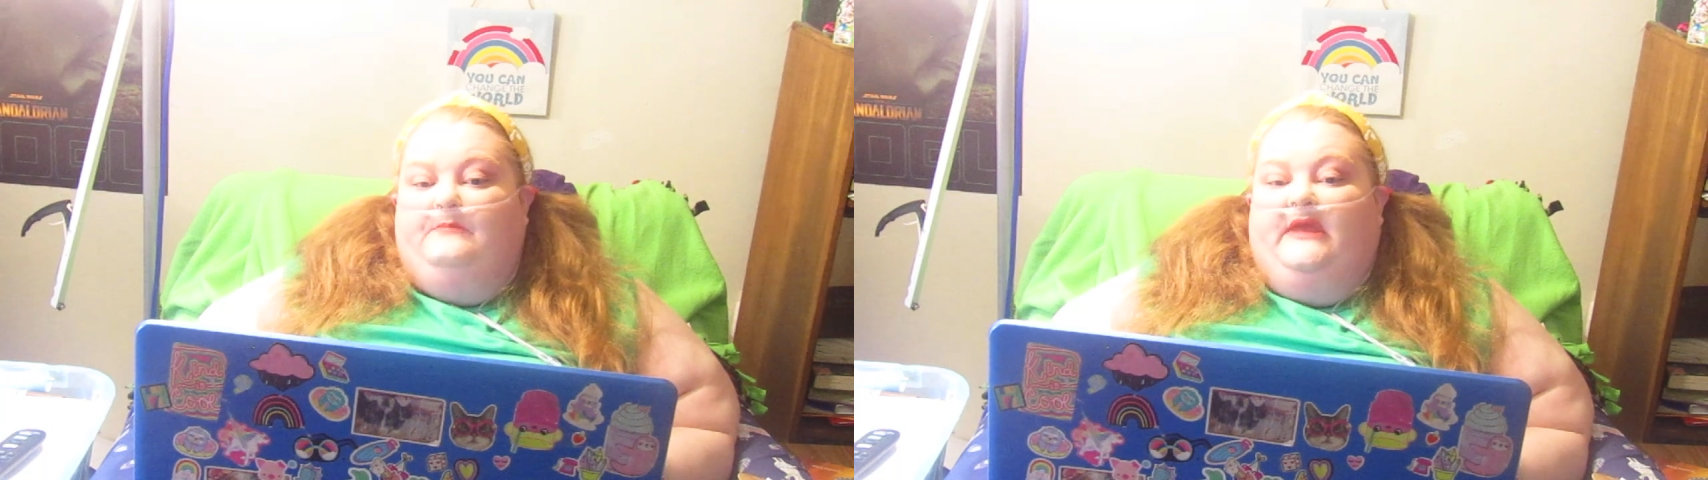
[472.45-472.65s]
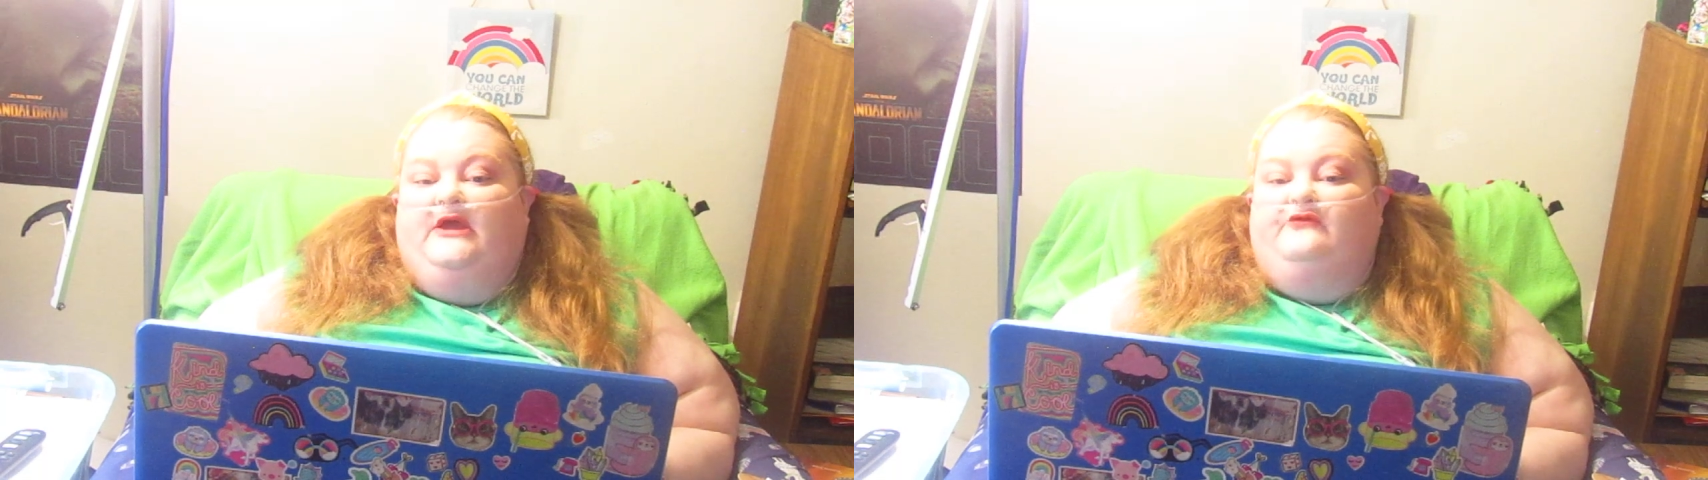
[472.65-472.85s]

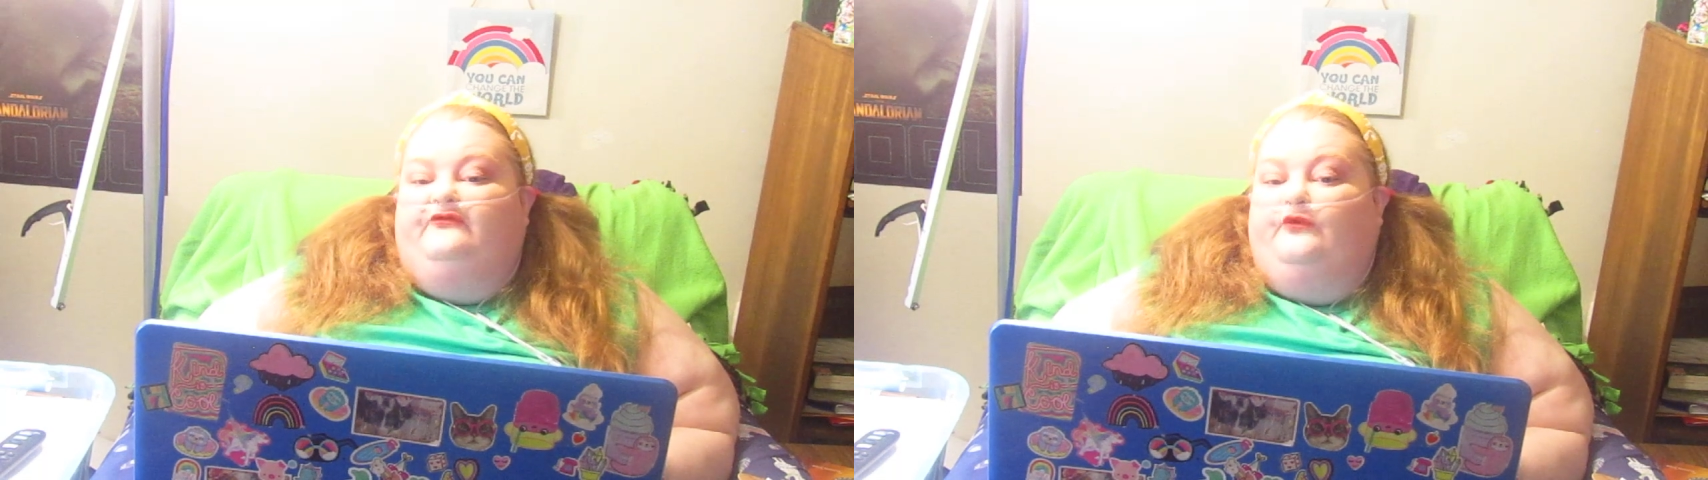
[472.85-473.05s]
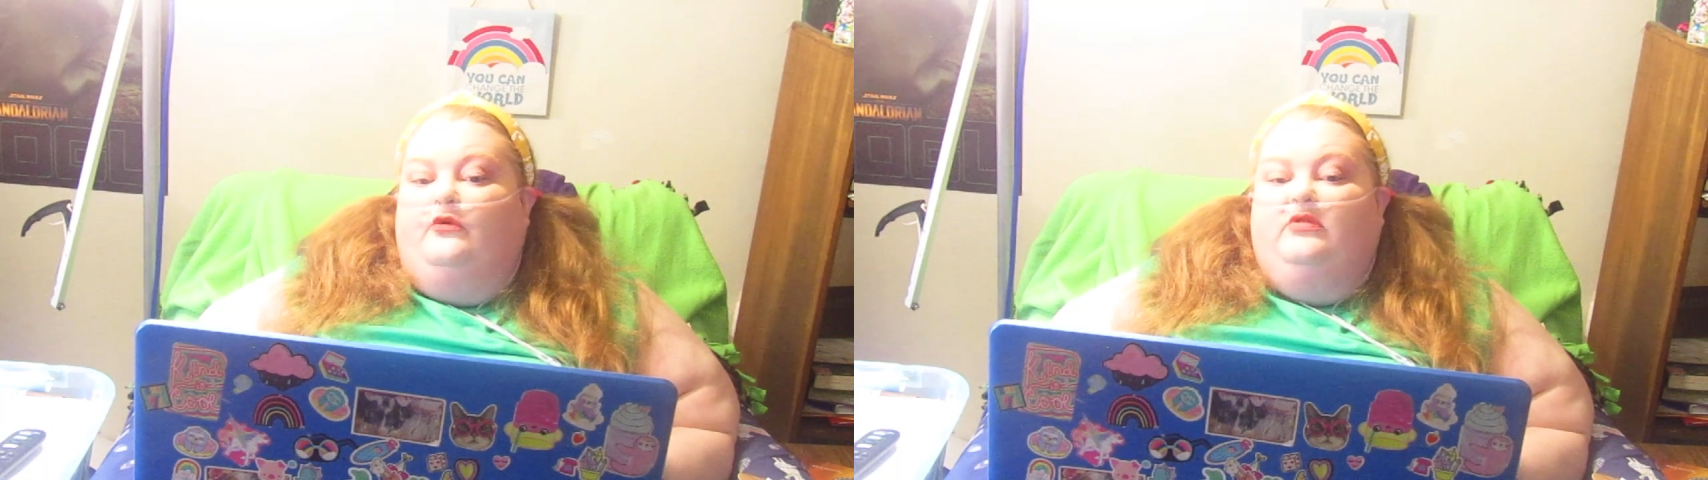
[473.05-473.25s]
man
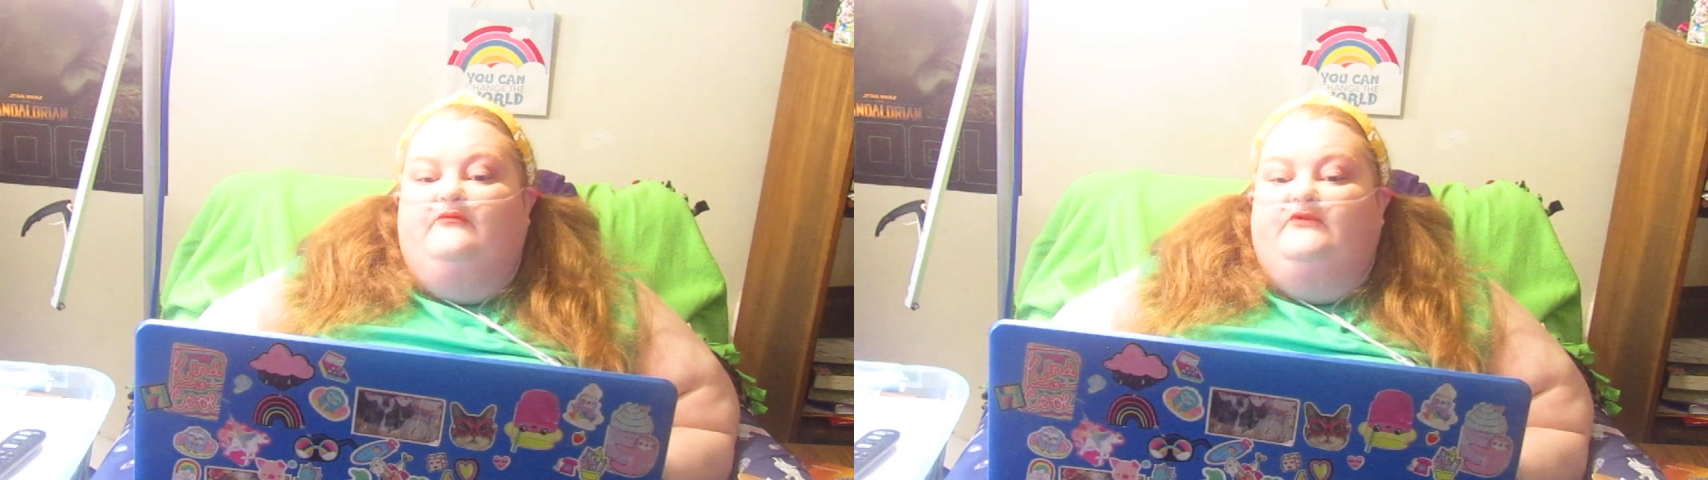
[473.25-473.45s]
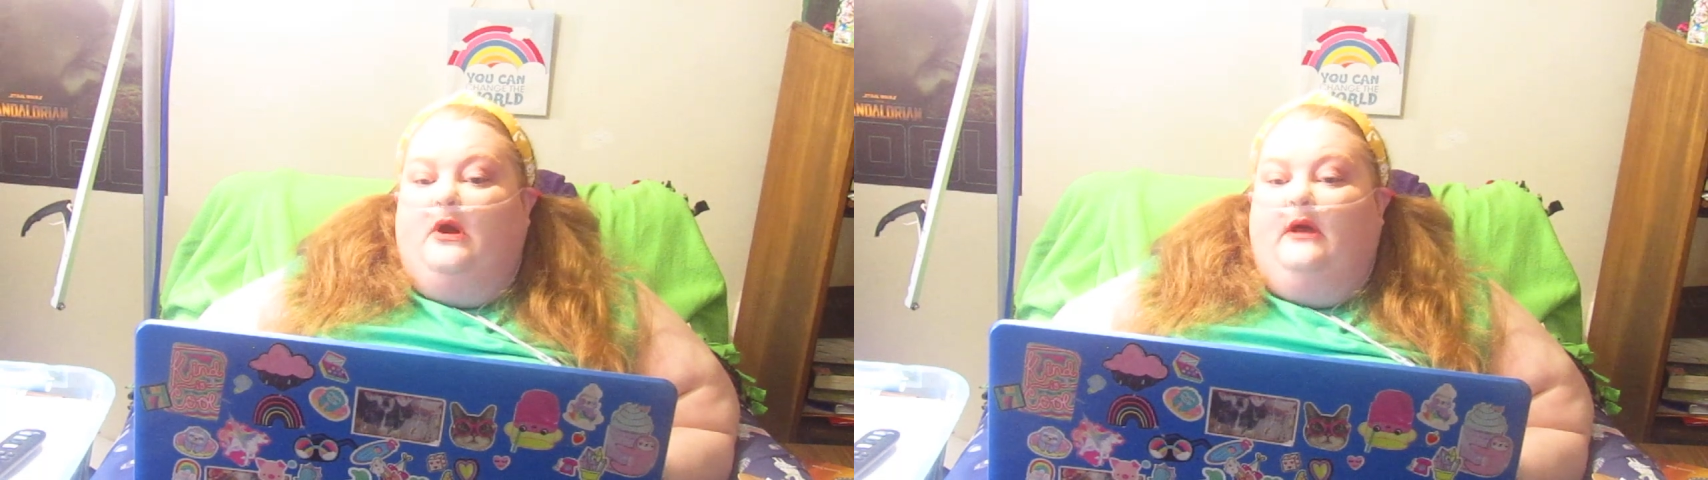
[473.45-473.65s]
full
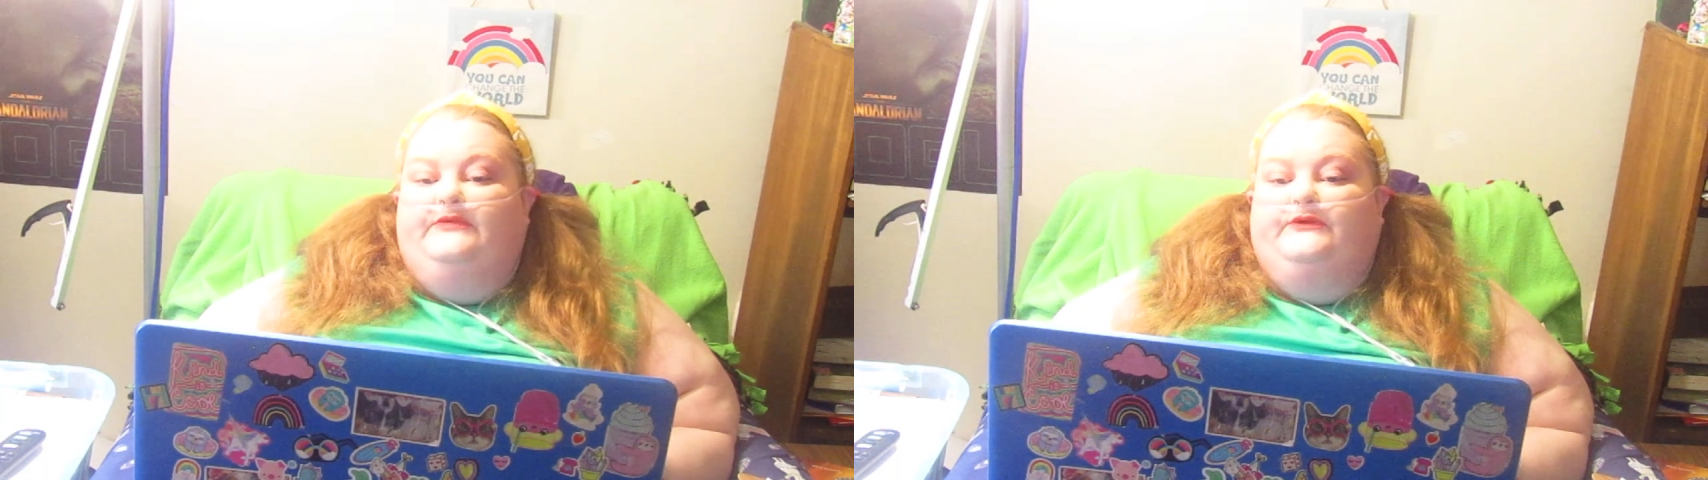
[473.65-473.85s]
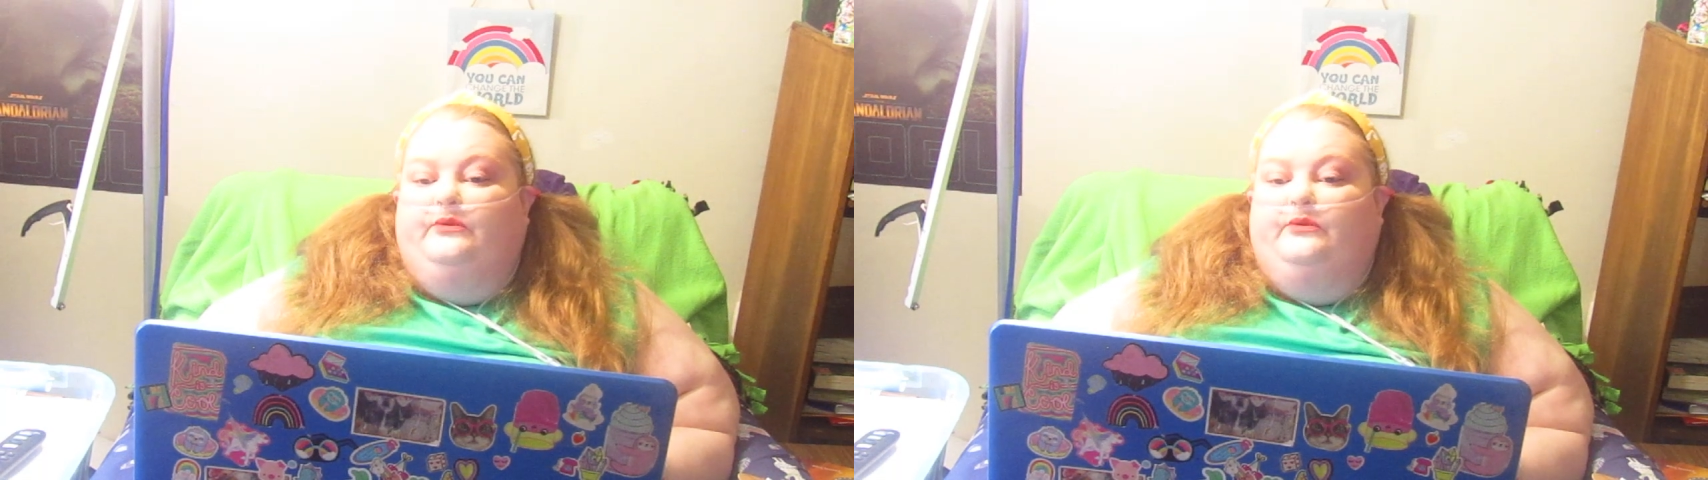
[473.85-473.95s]
of God's